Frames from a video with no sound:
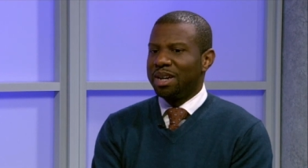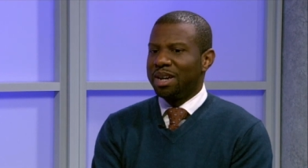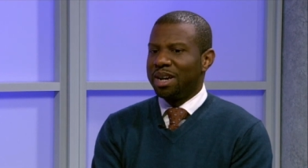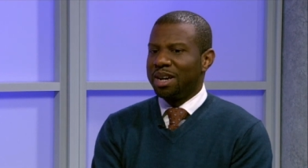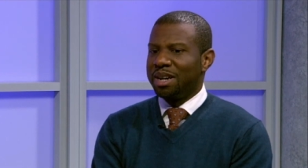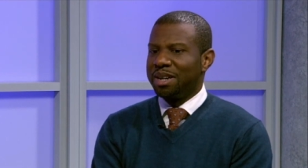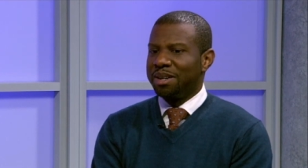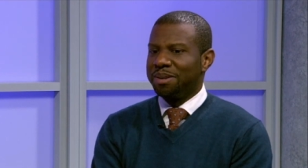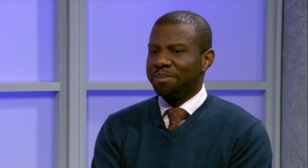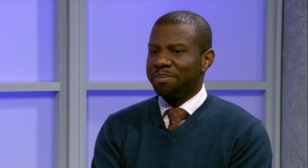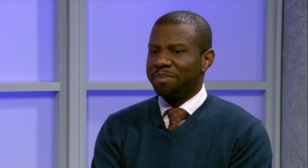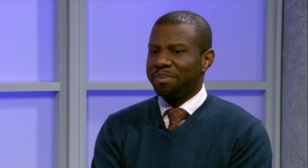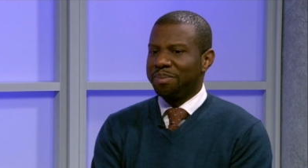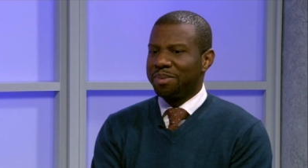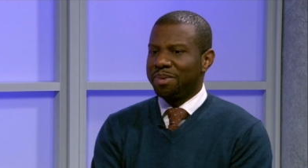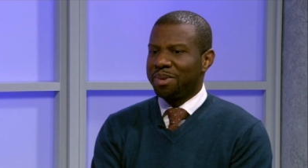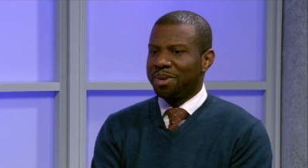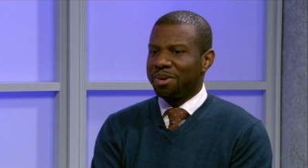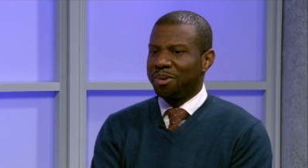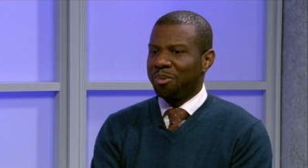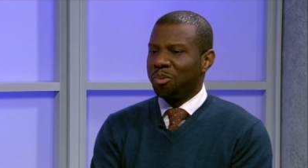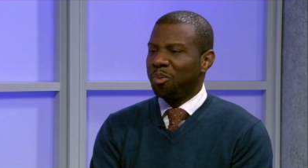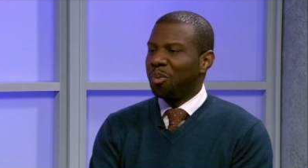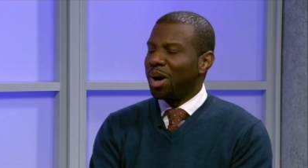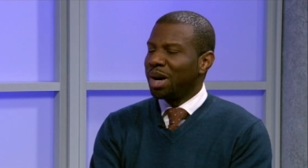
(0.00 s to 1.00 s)
um,
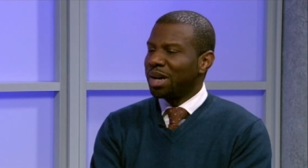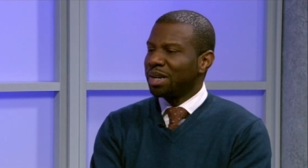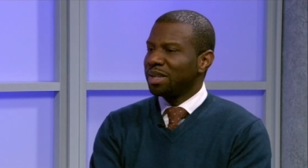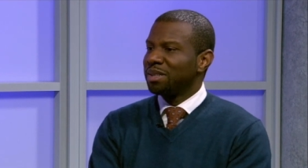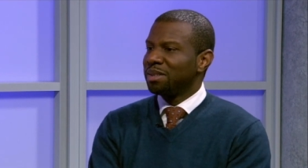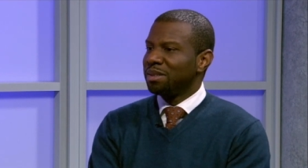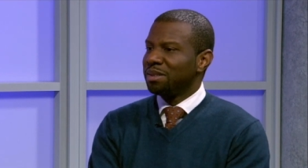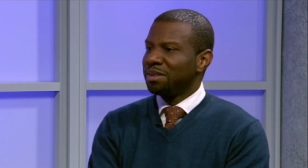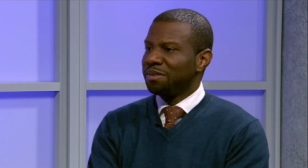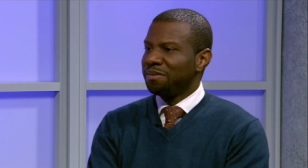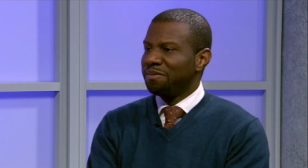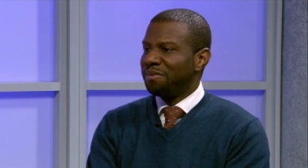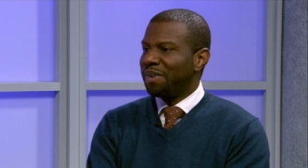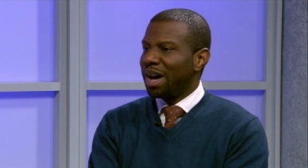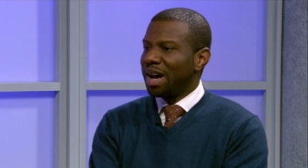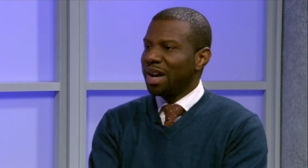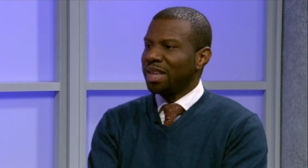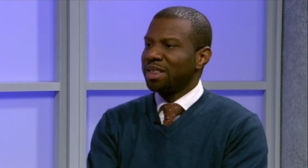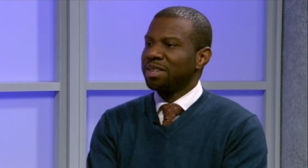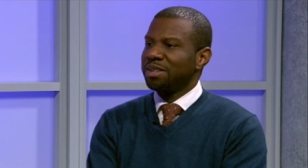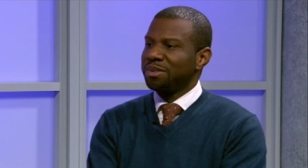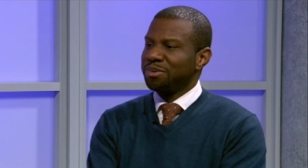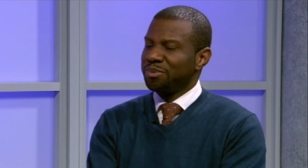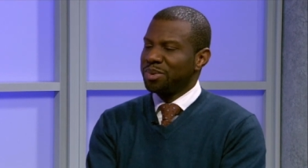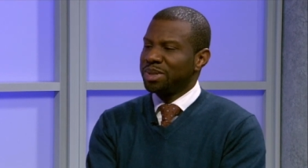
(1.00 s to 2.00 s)
white
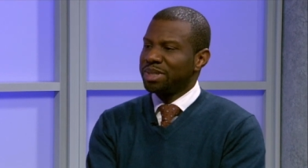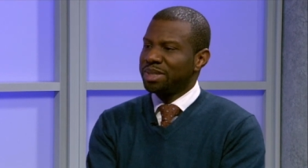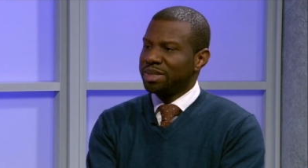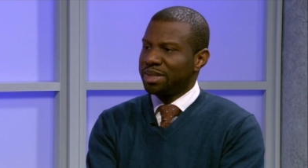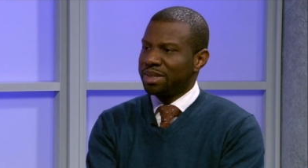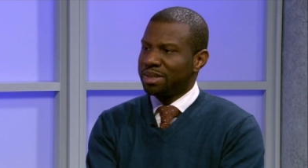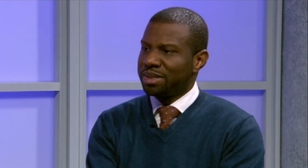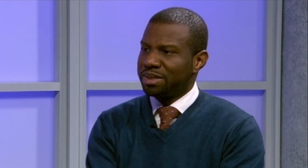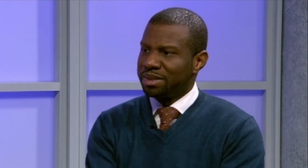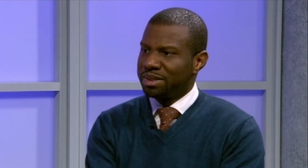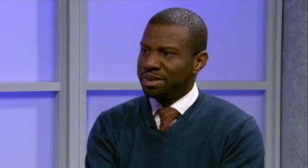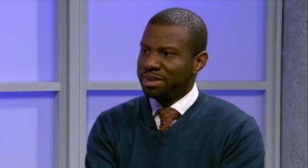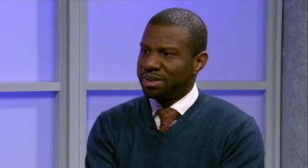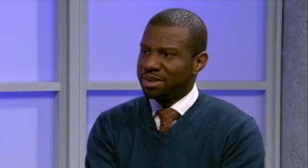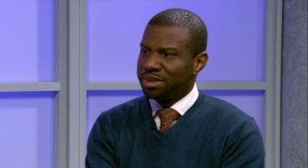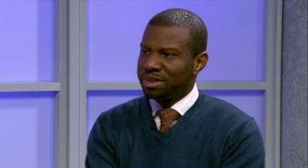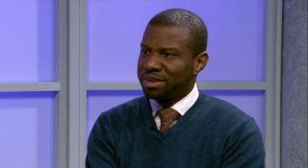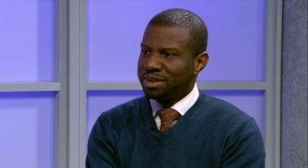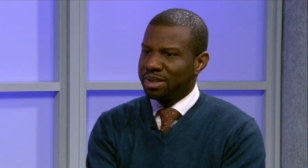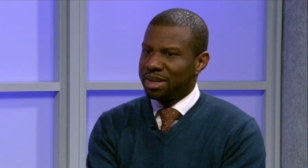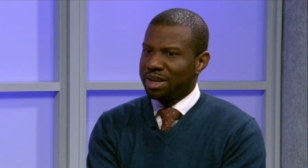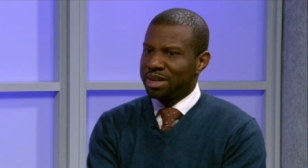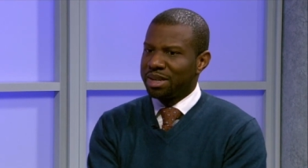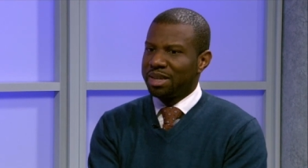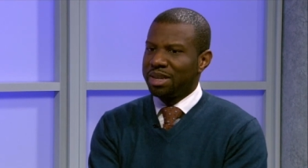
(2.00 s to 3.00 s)
violent
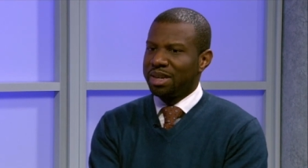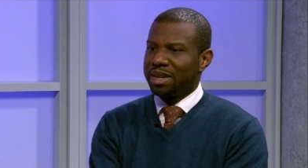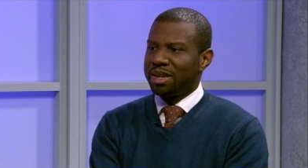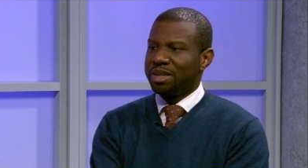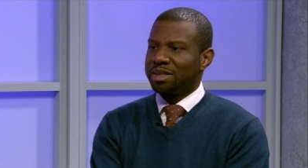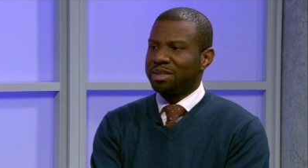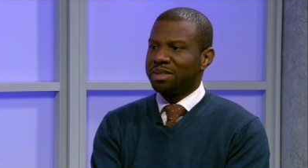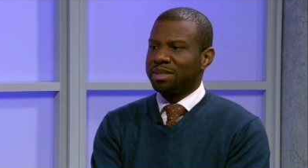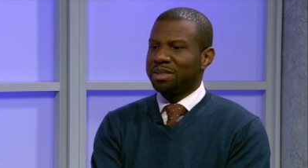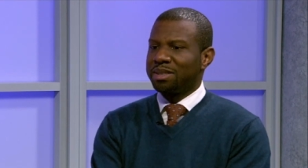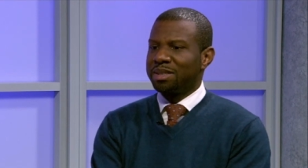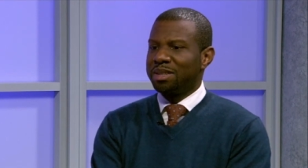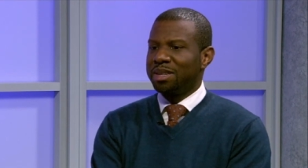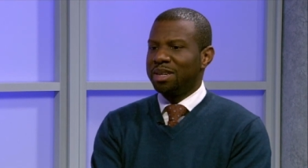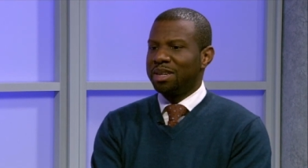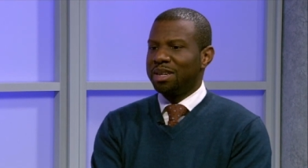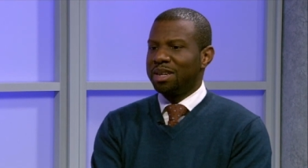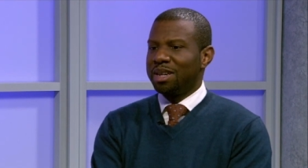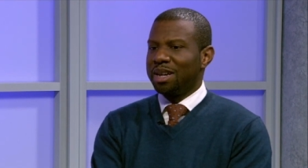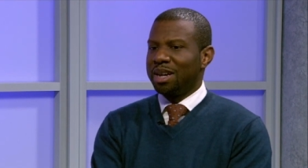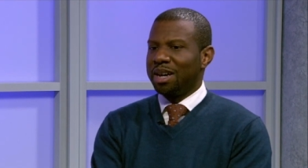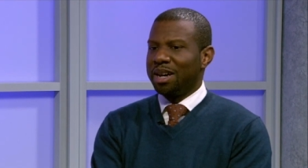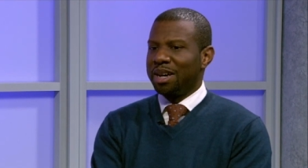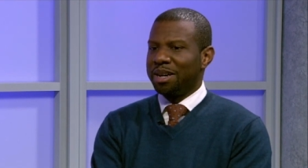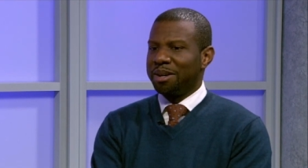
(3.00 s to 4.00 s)
resistance against
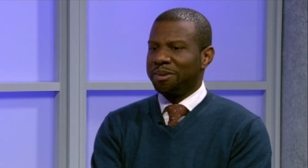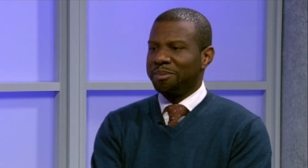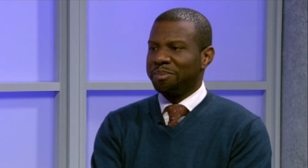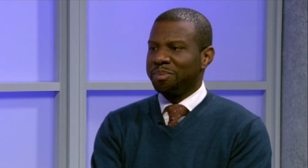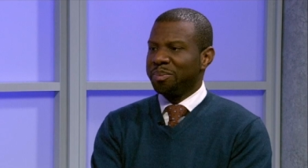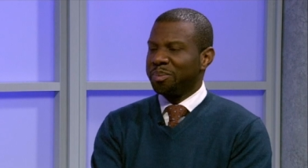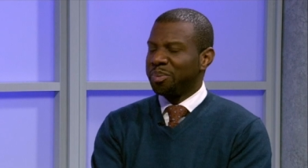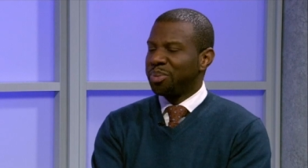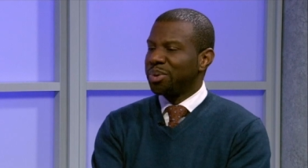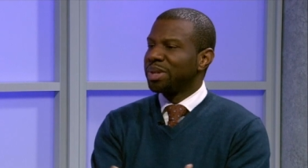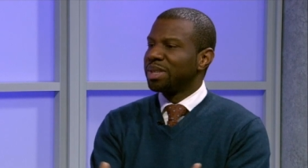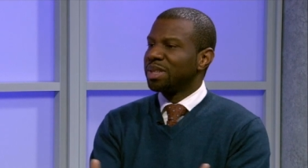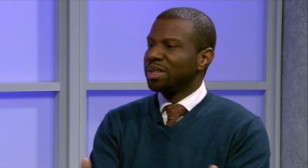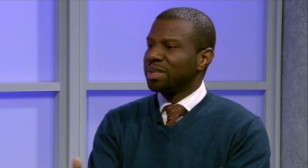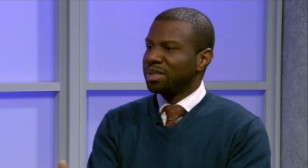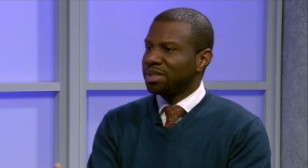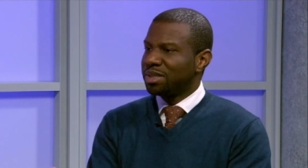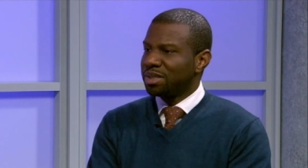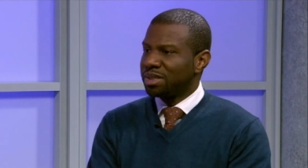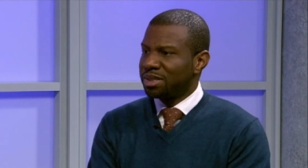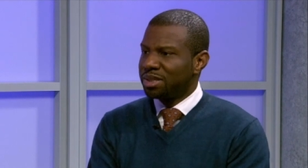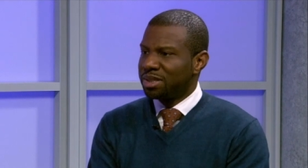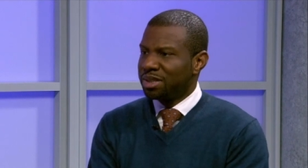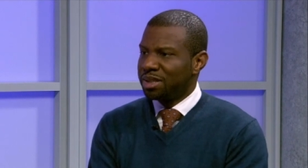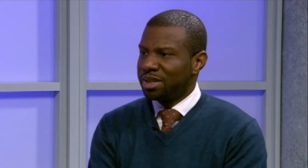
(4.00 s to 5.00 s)
um,
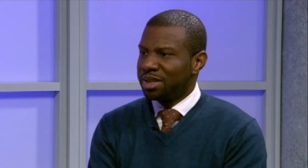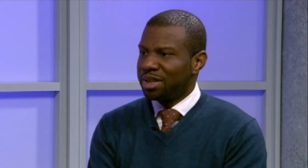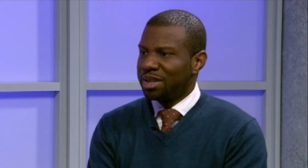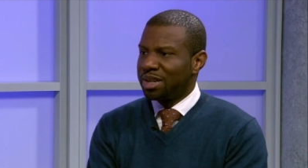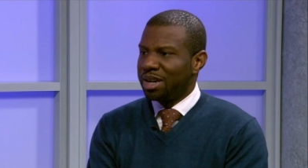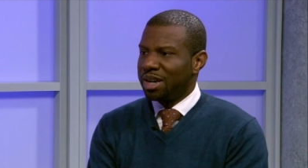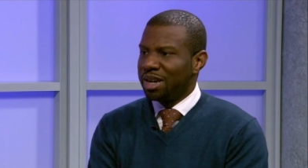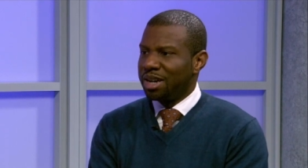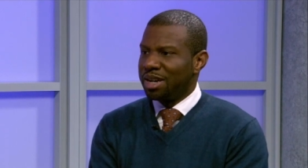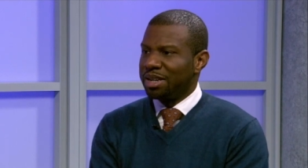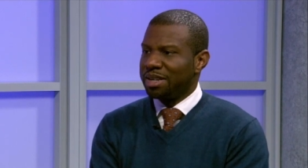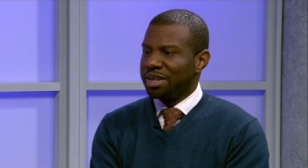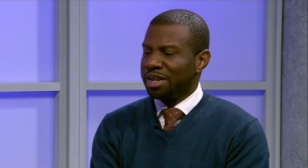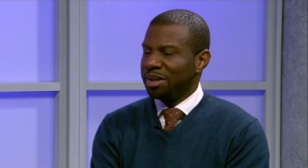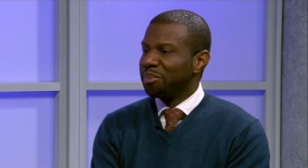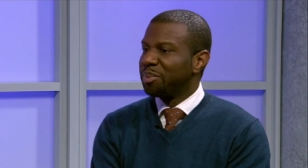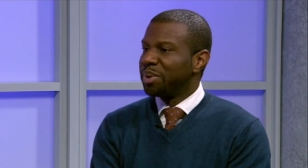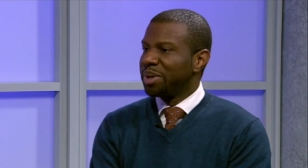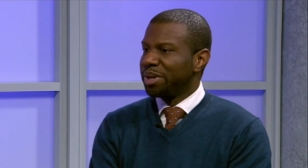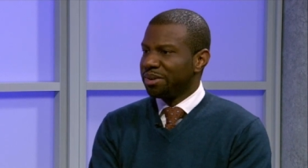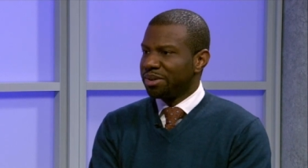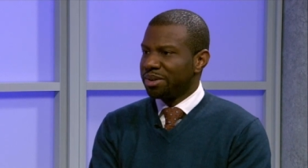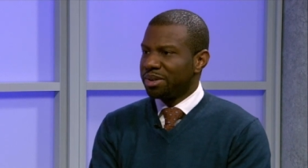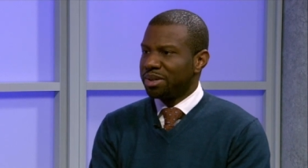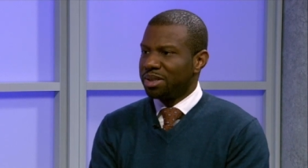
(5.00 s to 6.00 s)
British uh,
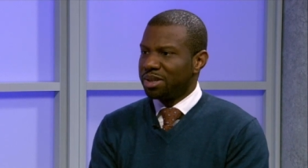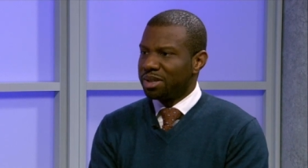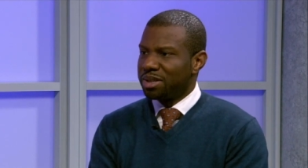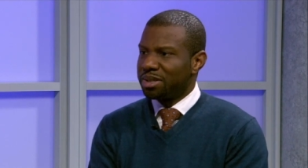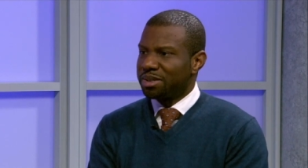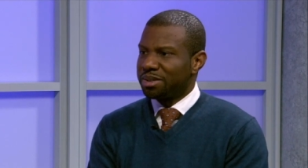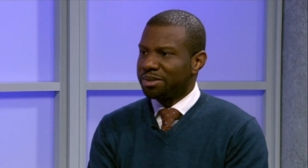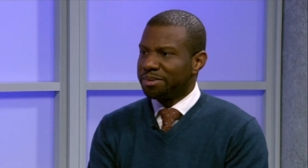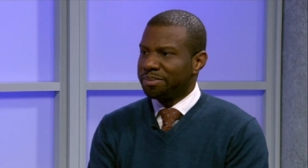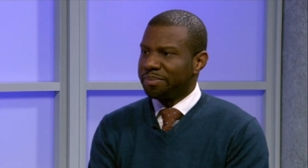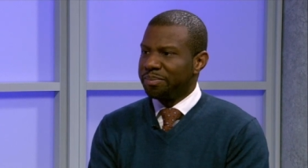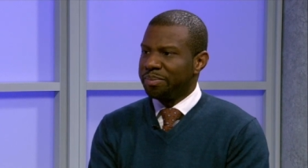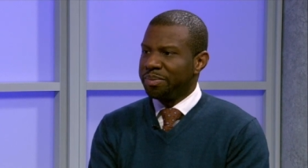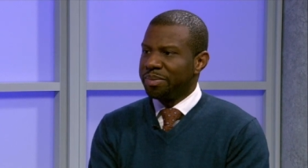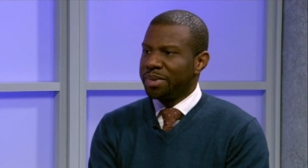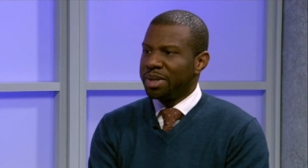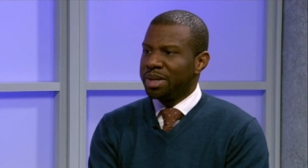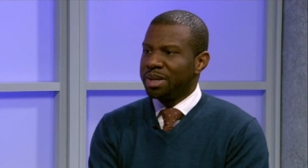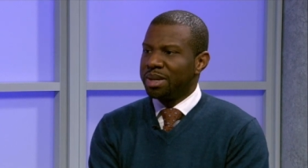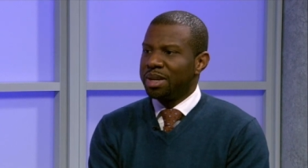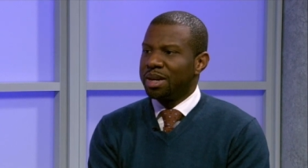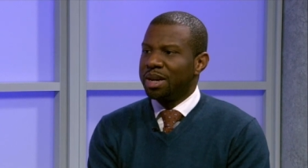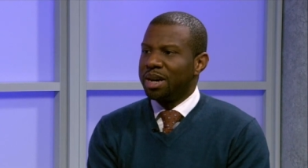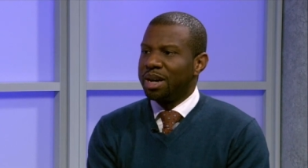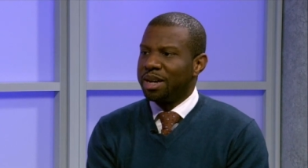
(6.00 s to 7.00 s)
imperialism.
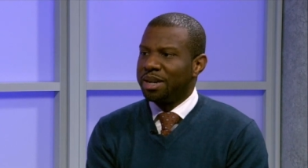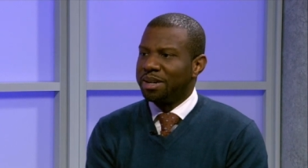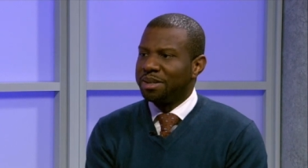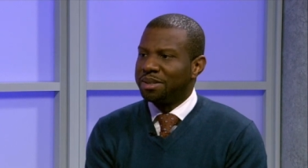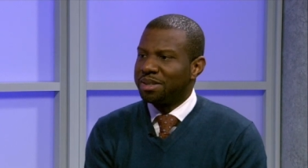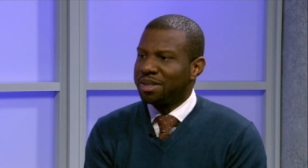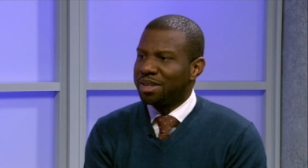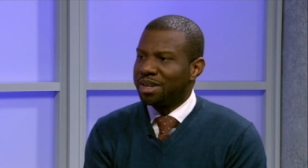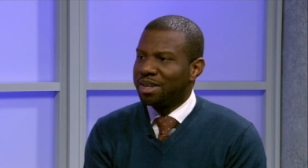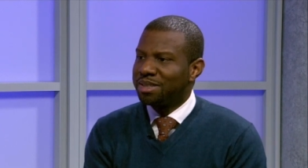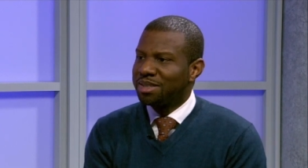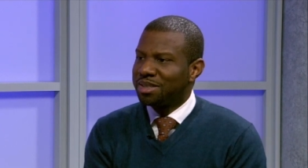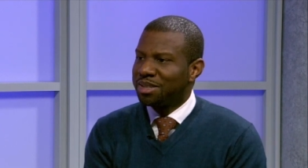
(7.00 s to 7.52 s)
Hello, which is um, how we